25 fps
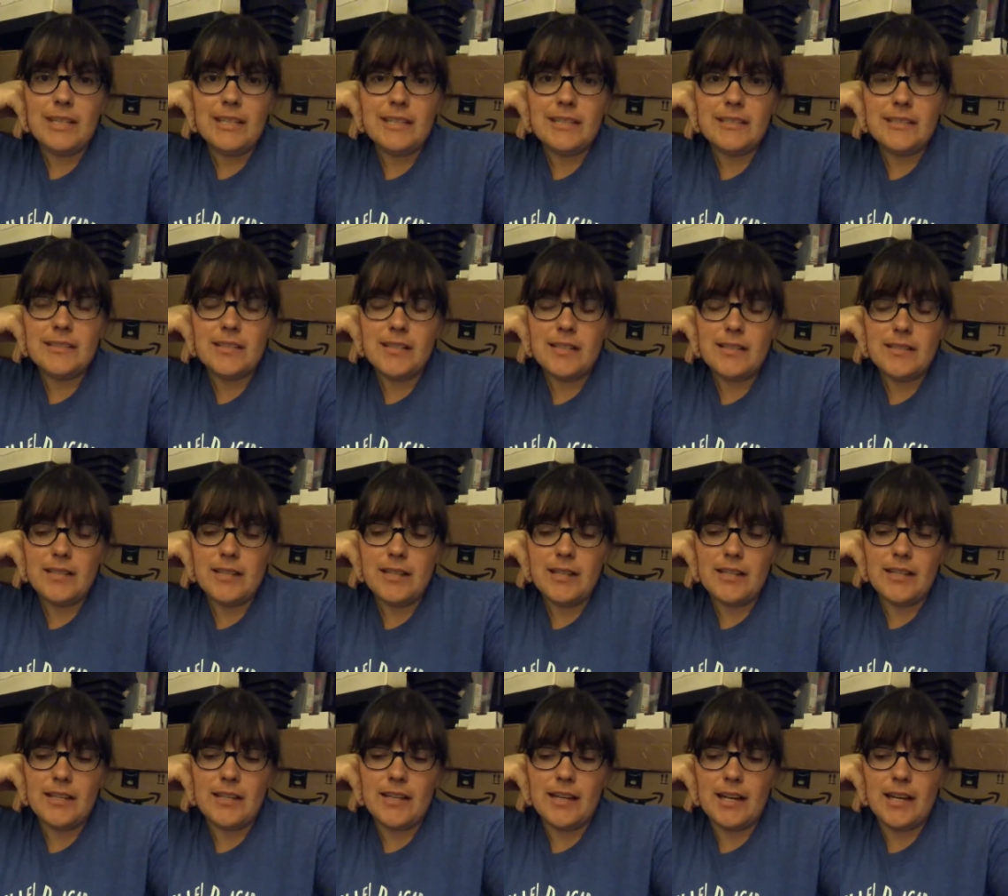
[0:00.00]
It's
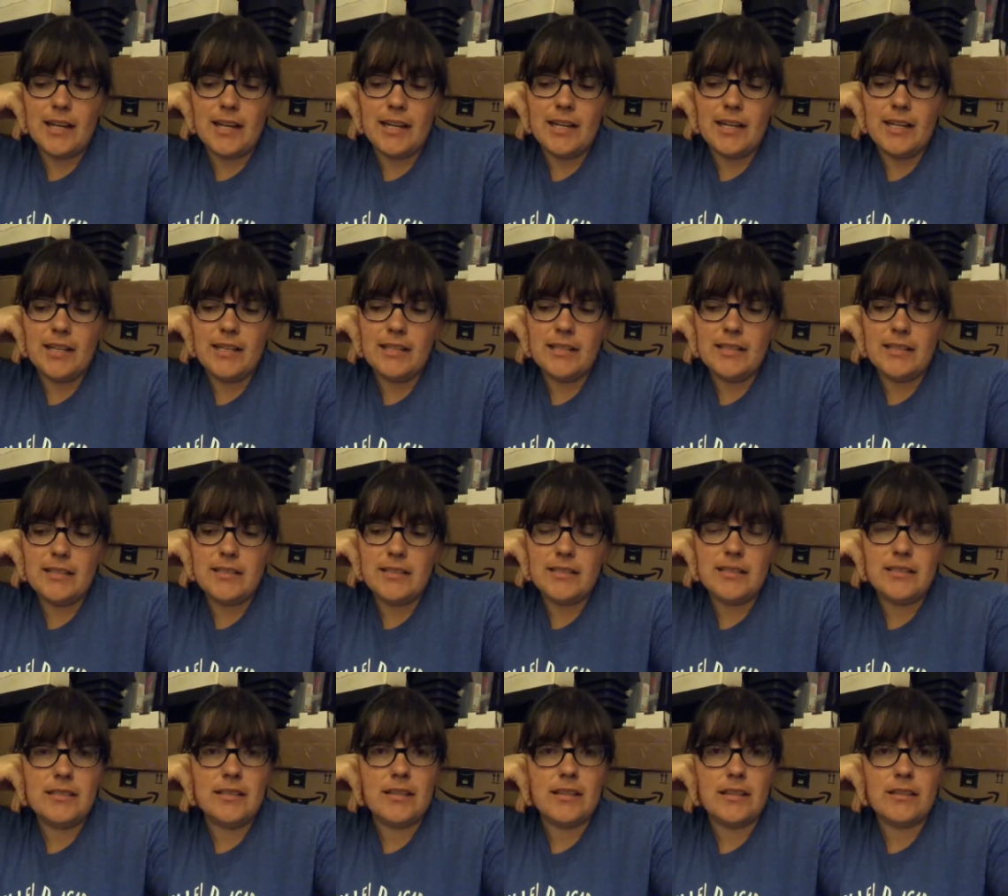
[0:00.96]
Sunday. I
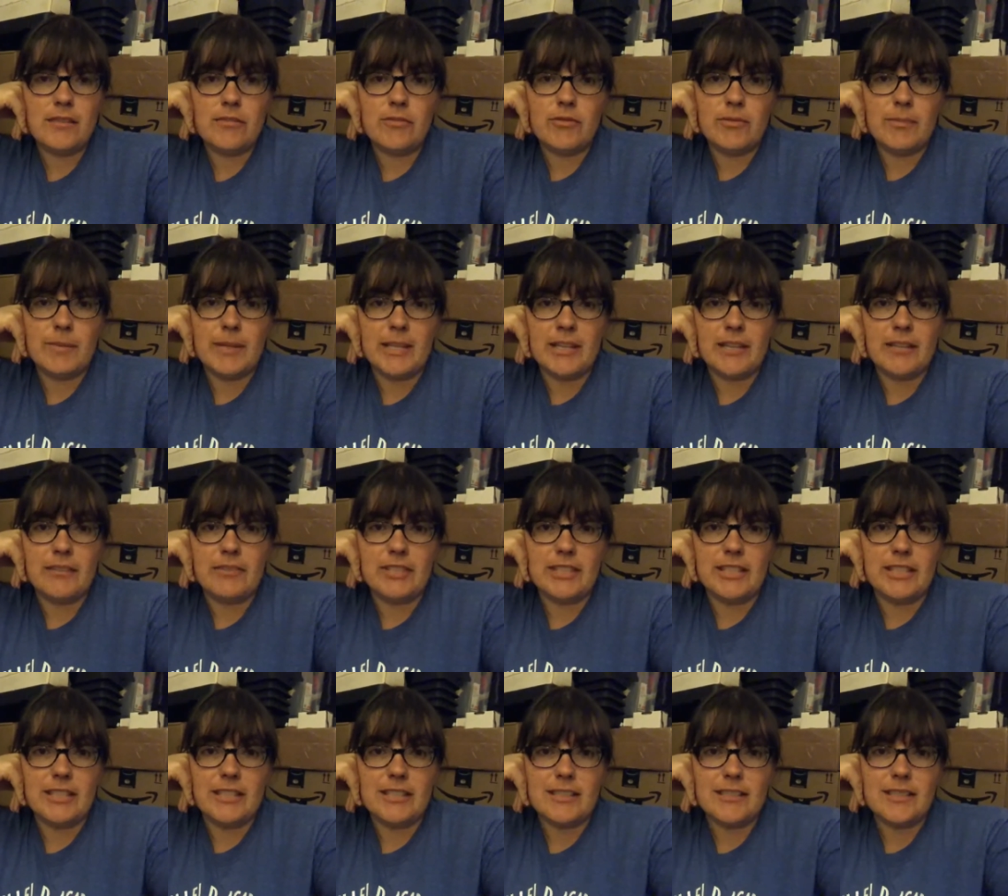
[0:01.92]
did nothing with my life
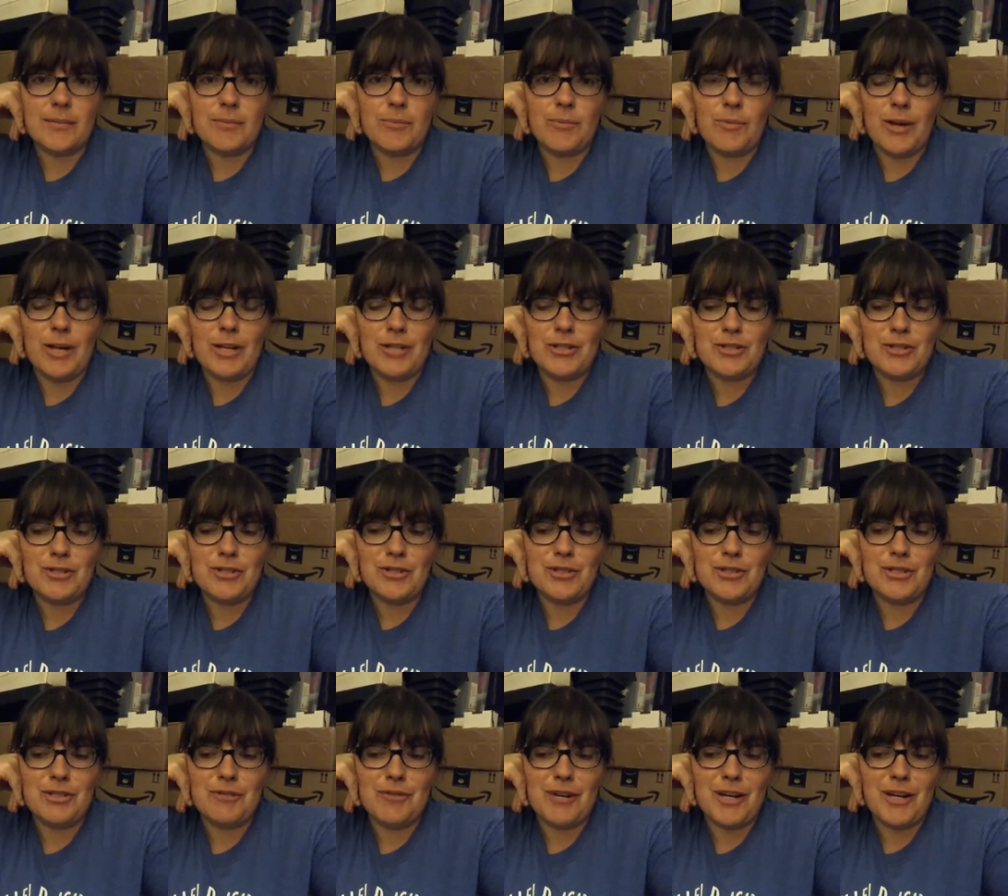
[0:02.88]
today except watch
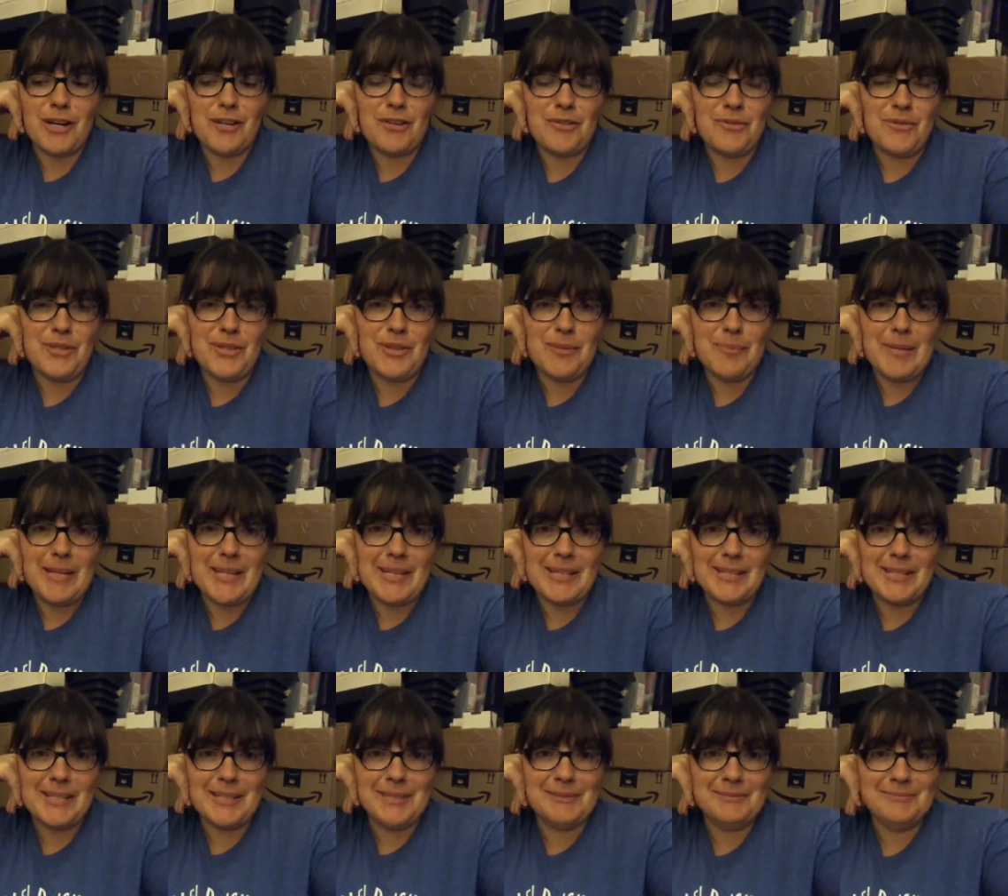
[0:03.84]
30 Rock with
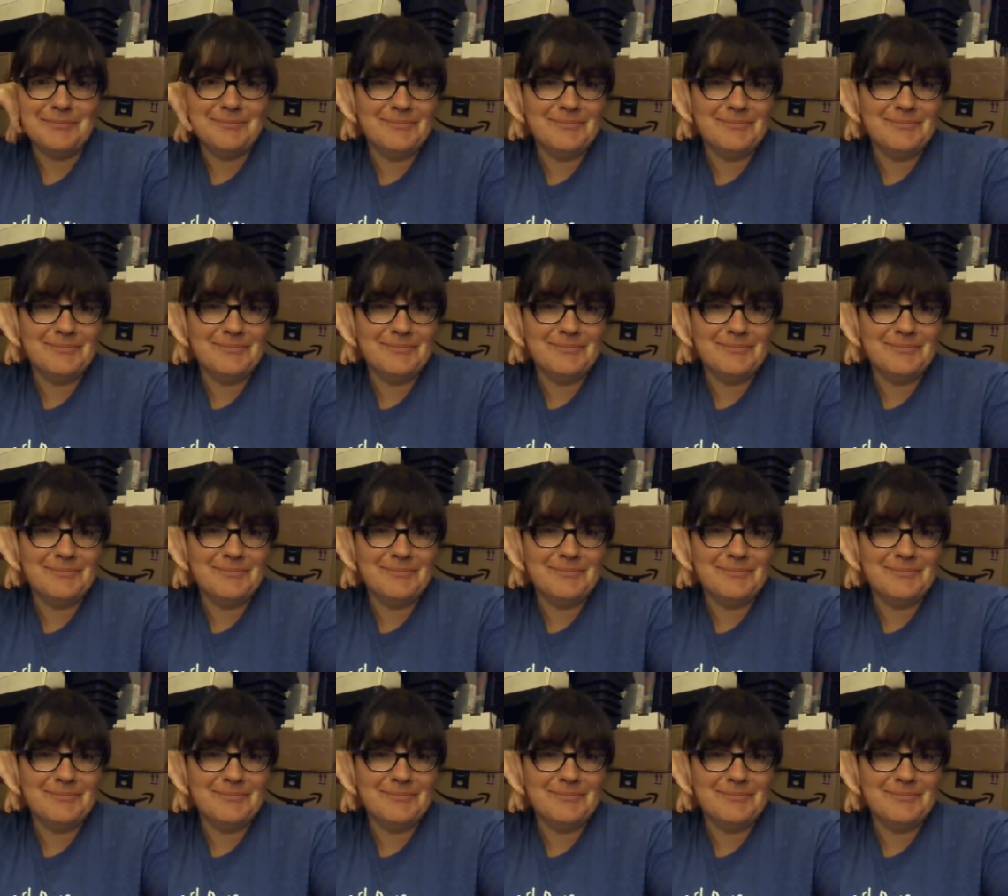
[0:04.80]
Amanda.